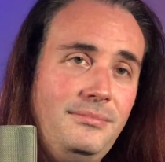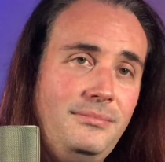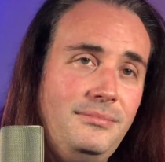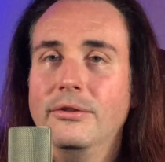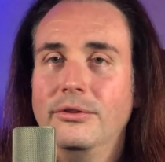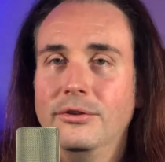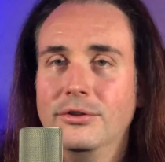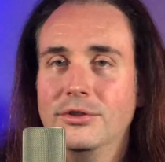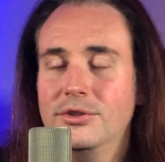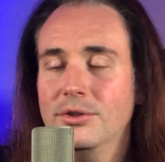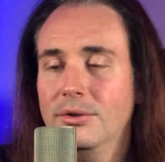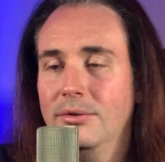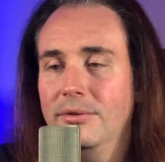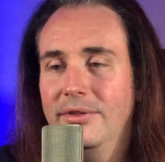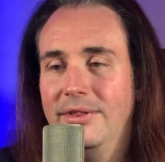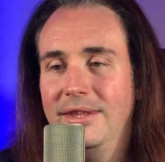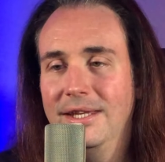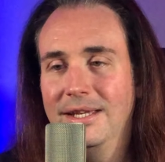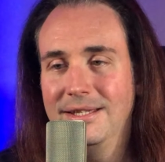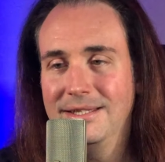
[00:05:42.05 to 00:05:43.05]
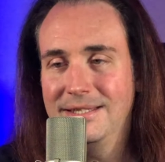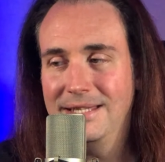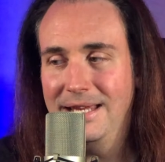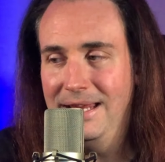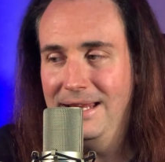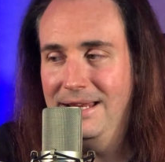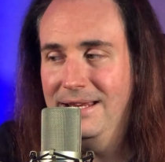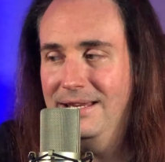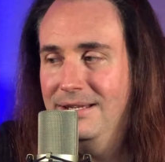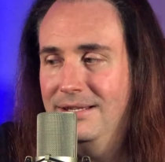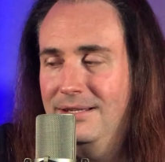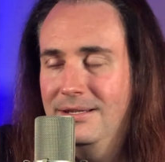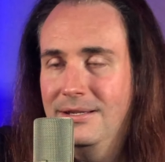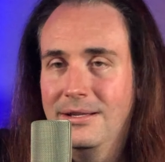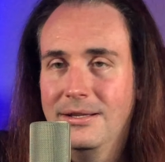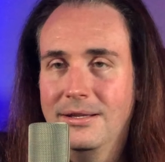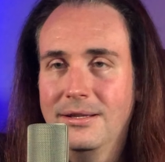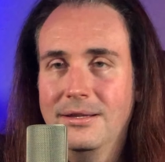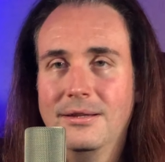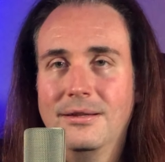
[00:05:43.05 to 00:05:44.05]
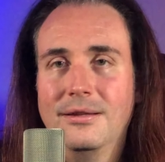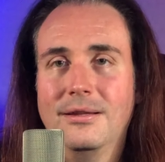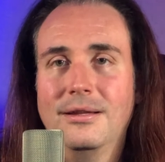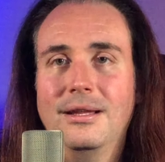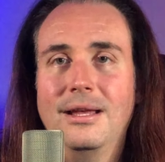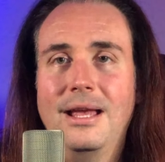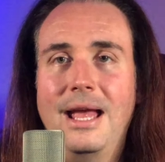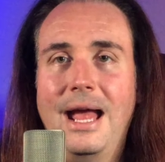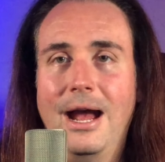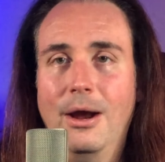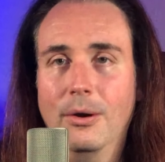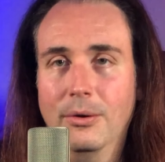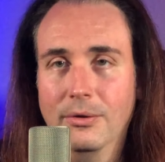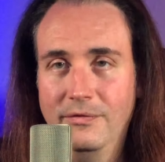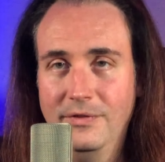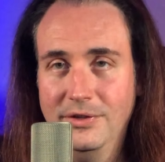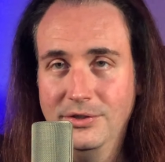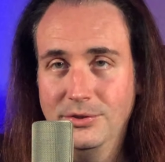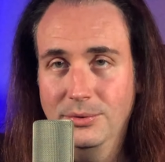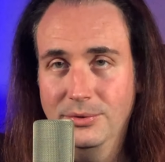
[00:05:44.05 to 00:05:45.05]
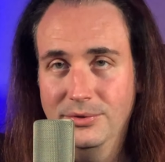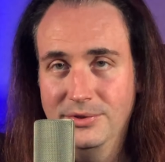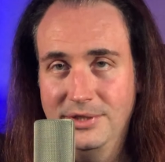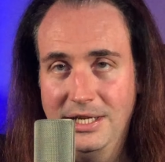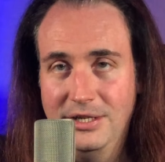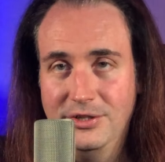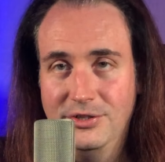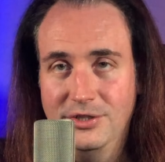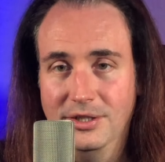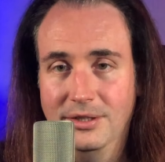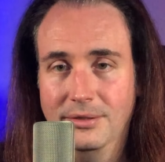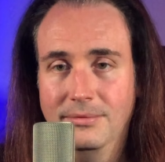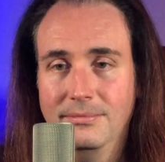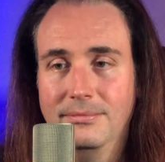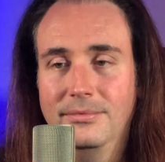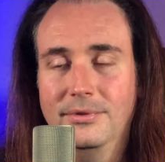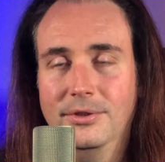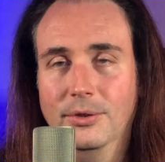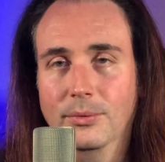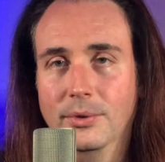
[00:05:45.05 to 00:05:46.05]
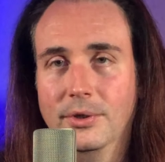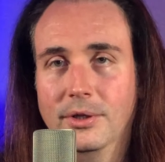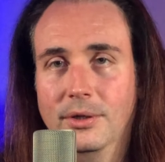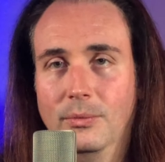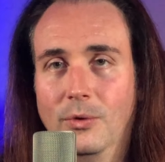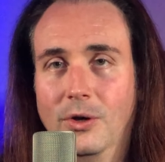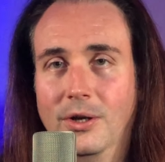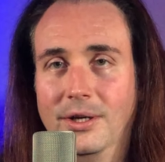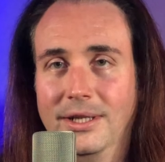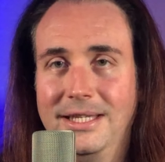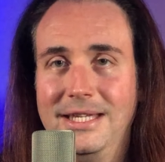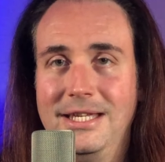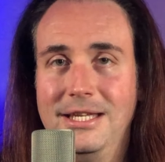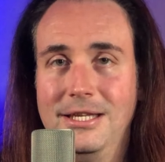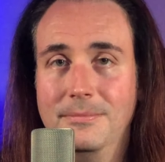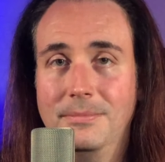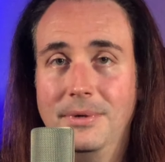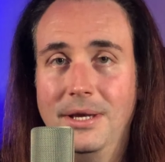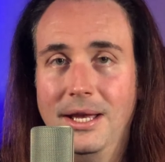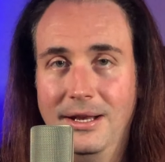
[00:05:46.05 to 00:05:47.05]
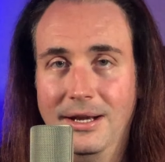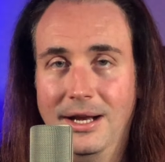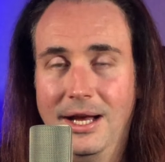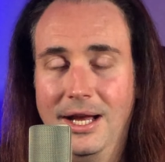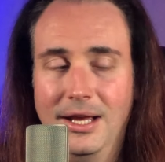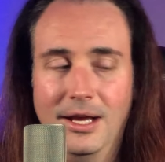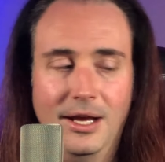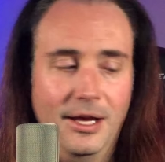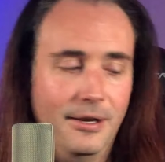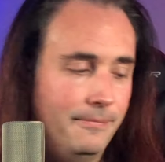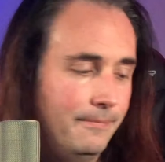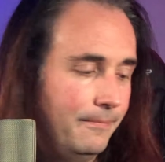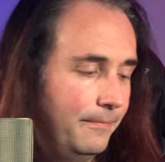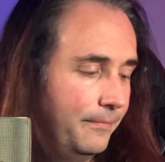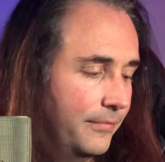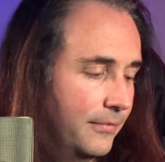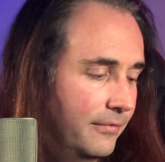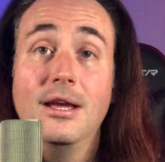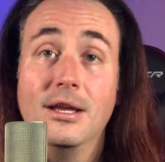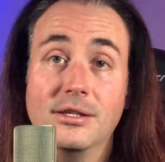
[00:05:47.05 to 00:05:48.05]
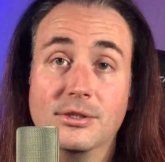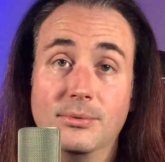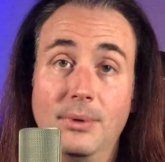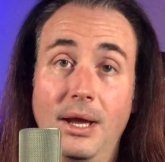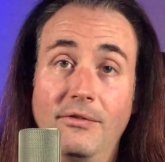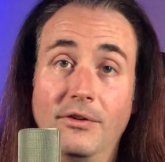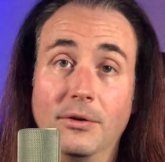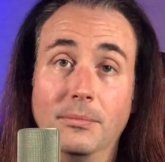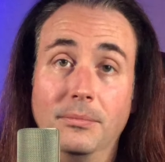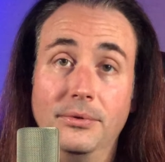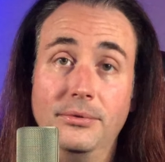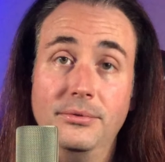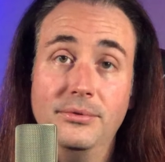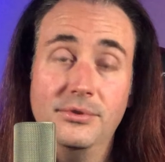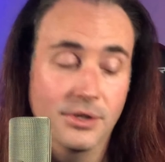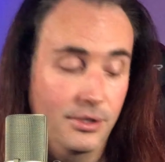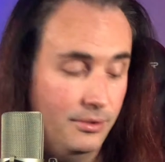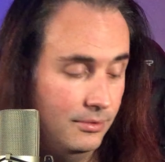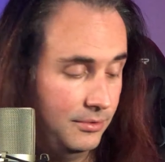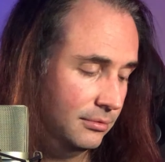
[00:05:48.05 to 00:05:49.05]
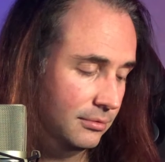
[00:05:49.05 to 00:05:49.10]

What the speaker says: There's certain things in our visualization that we're going to want to keep an eye on. So we have our blues notes.